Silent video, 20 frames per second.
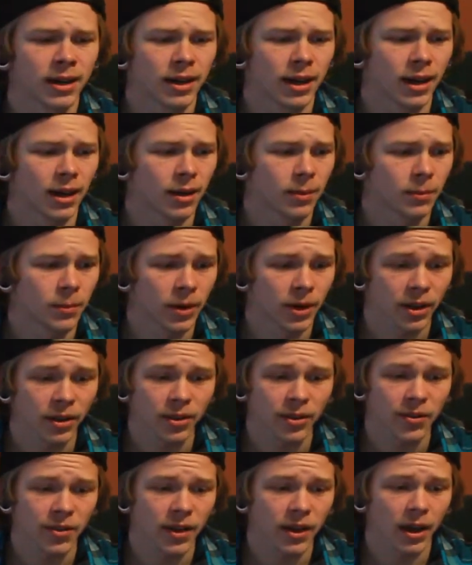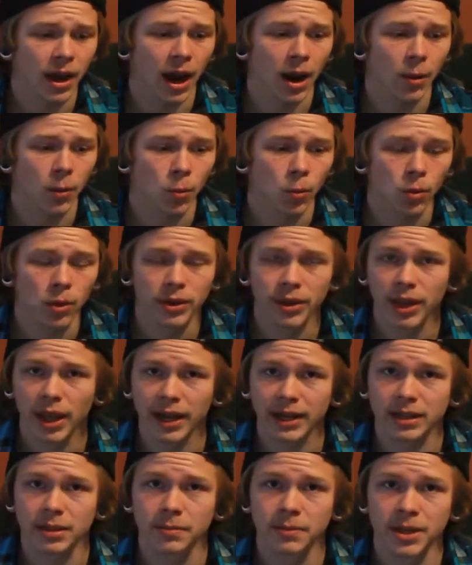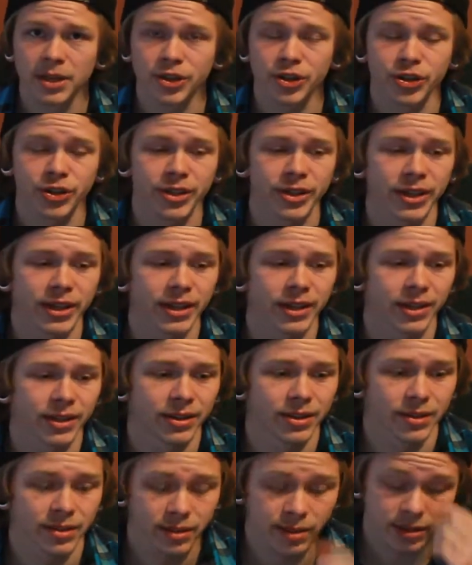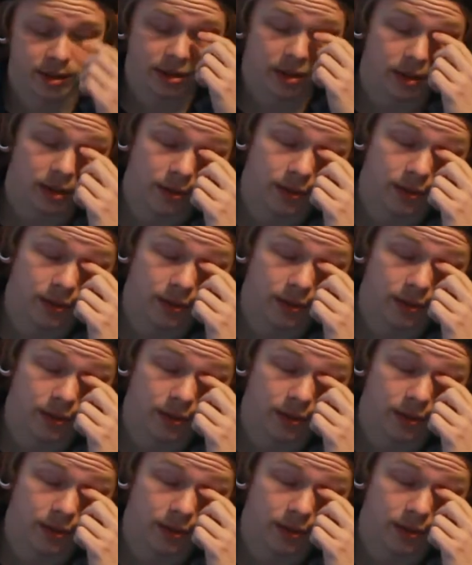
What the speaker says: Another thing I would like to mention is